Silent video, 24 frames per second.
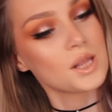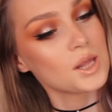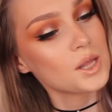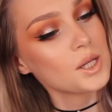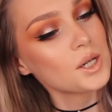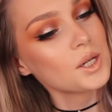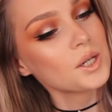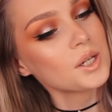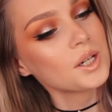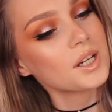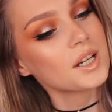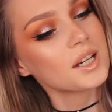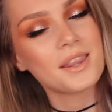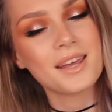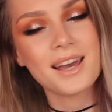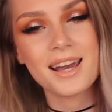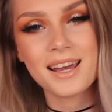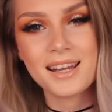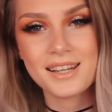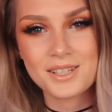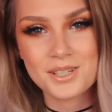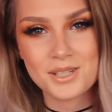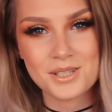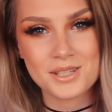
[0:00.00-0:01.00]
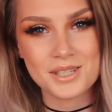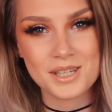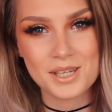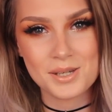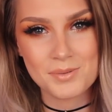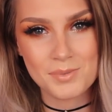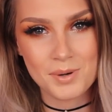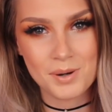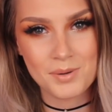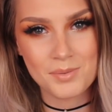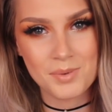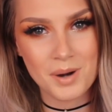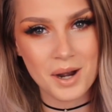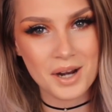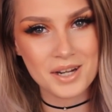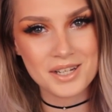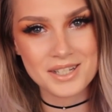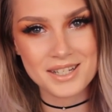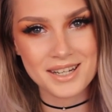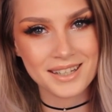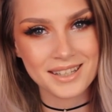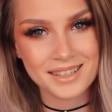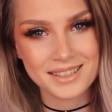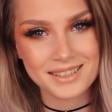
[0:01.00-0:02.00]
look, then just keep on
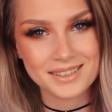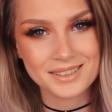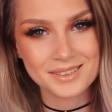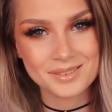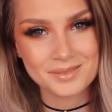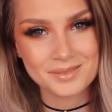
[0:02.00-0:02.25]
watching.